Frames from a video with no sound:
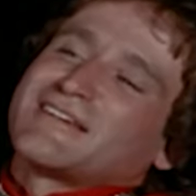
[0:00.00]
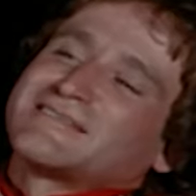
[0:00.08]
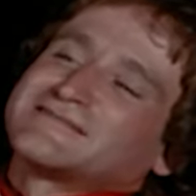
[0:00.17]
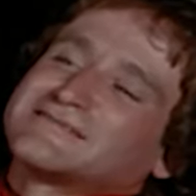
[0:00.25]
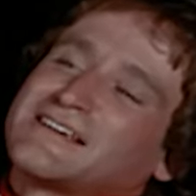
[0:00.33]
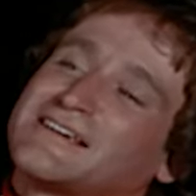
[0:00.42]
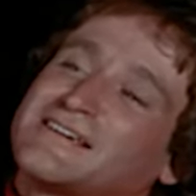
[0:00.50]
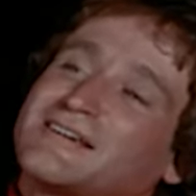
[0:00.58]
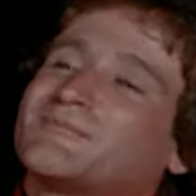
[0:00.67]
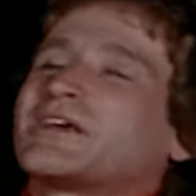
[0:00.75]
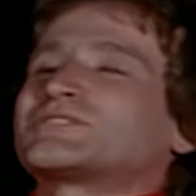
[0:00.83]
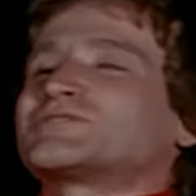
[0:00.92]
His
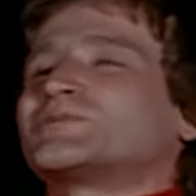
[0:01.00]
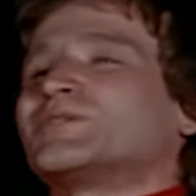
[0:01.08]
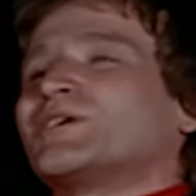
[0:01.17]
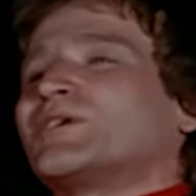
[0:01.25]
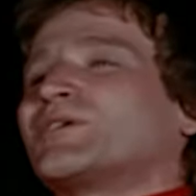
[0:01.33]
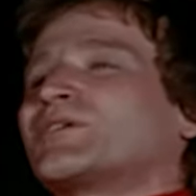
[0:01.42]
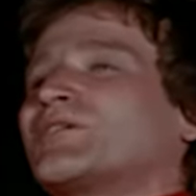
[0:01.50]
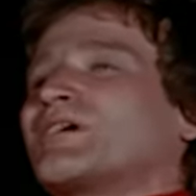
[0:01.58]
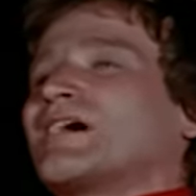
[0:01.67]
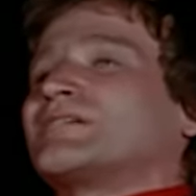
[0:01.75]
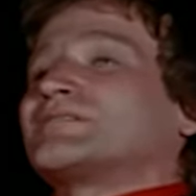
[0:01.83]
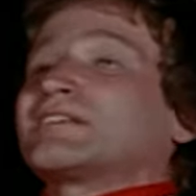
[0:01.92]
comedy was
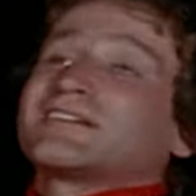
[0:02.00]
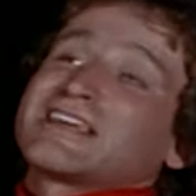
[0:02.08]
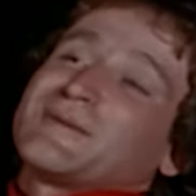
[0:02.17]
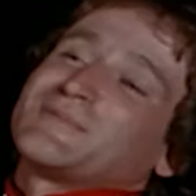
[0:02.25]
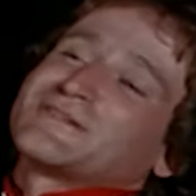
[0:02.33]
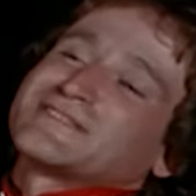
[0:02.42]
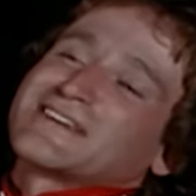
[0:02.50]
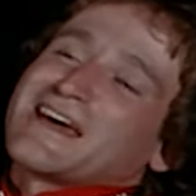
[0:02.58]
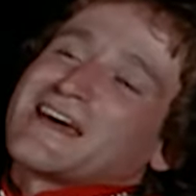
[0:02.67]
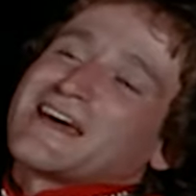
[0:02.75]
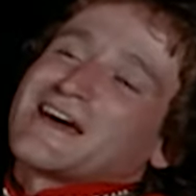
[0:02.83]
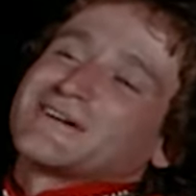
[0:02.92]
revolutionary, whether it was
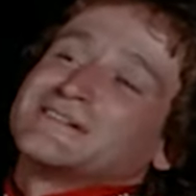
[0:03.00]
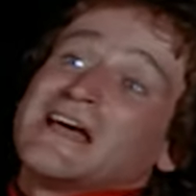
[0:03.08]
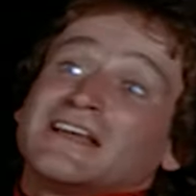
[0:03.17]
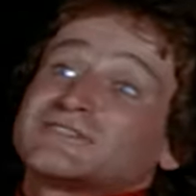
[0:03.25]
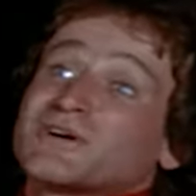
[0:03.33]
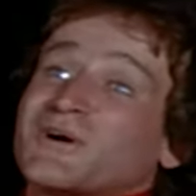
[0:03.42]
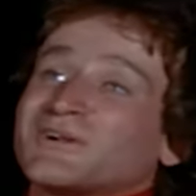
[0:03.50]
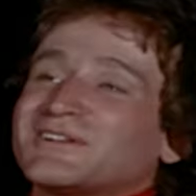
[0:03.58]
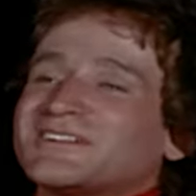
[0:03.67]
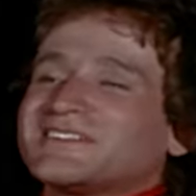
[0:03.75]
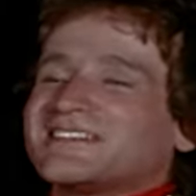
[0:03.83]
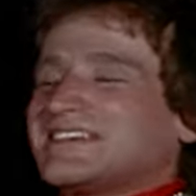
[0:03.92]
Williams portraying
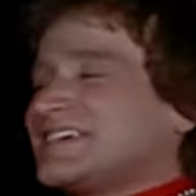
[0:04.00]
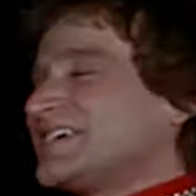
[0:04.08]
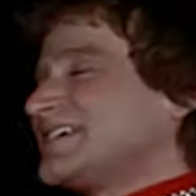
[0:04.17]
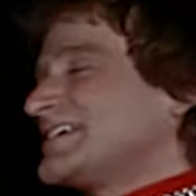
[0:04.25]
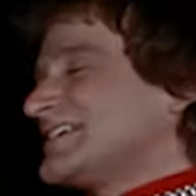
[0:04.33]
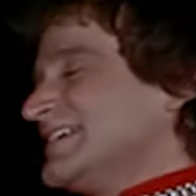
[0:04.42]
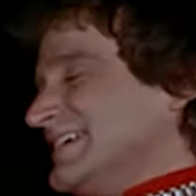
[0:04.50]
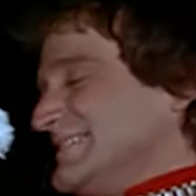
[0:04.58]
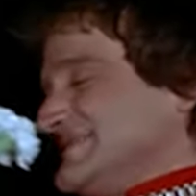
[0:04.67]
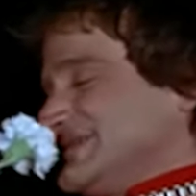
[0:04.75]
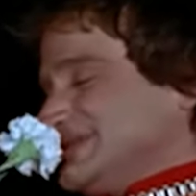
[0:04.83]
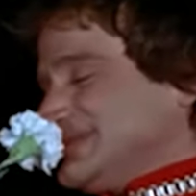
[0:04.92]
the alien Mork in Mork and